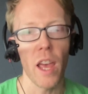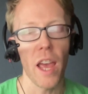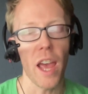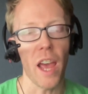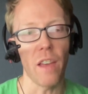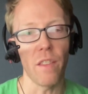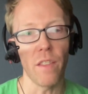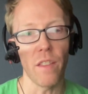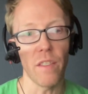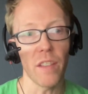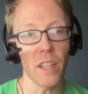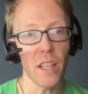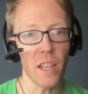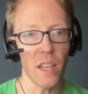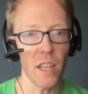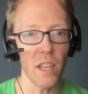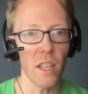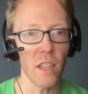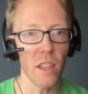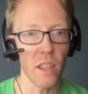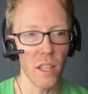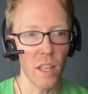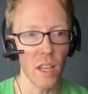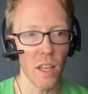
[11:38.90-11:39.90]
And then the key
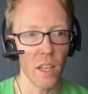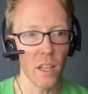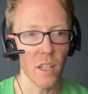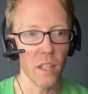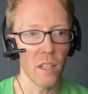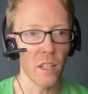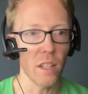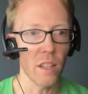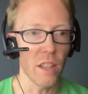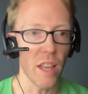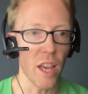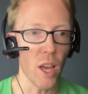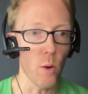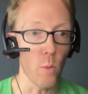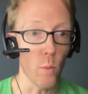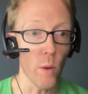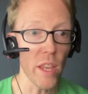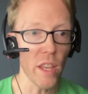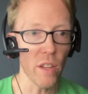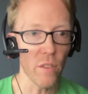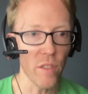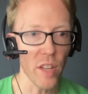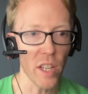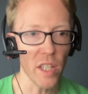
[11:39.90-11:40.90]
thing that we
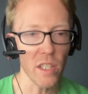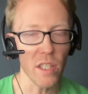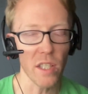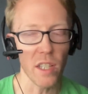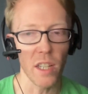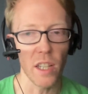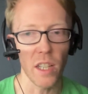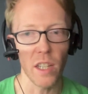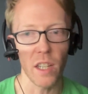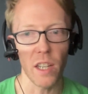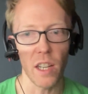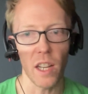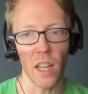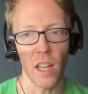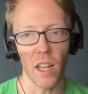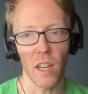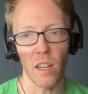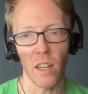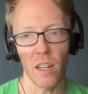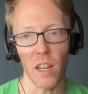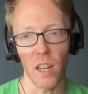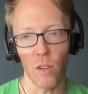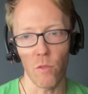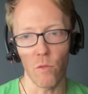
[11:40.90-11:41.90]
invested in
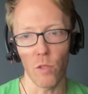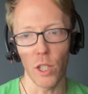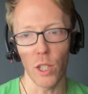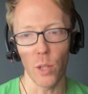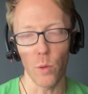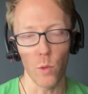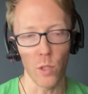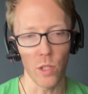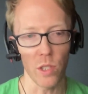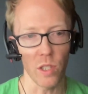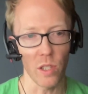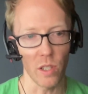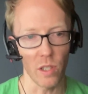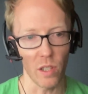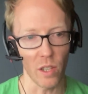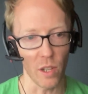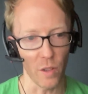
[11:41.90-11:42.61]
and, and really was a,